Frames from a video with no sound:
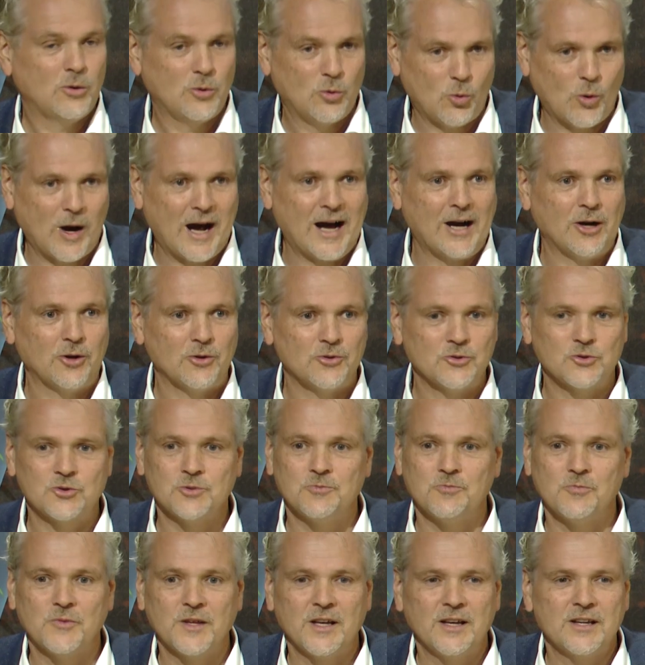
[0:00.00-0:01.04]
Wow.
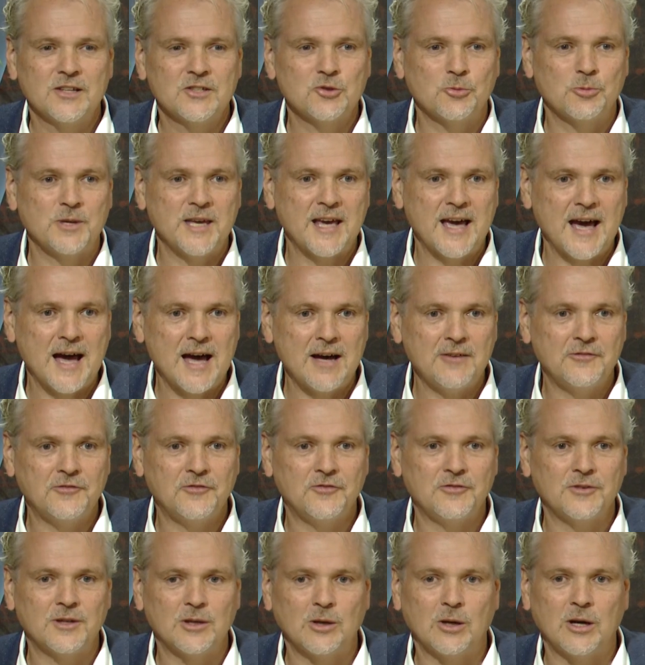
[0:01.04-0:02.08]
So we have
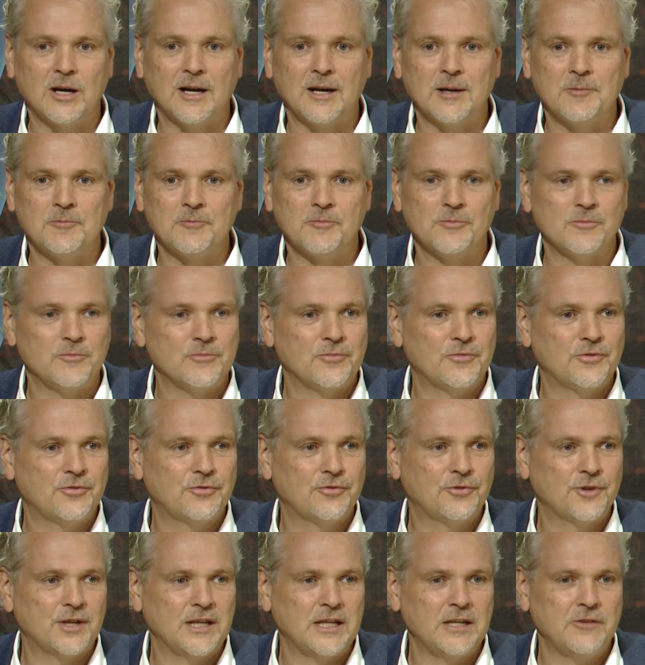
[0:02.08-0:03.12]

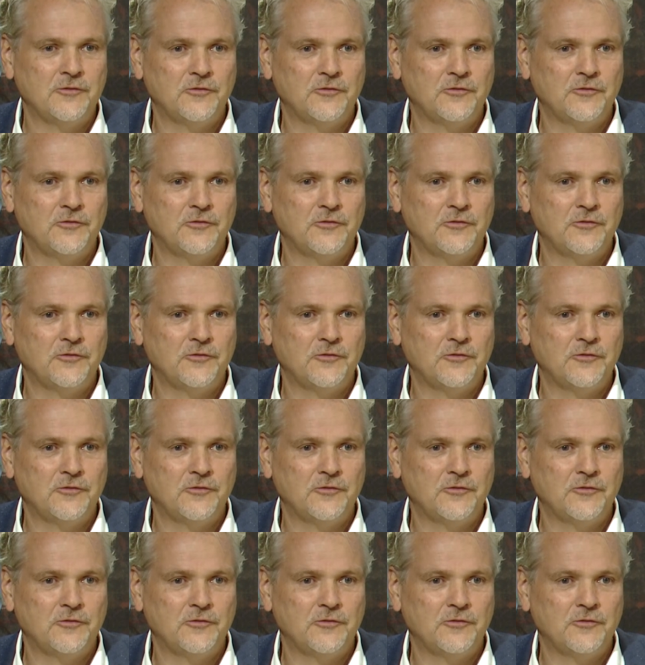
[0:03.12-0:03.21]
3,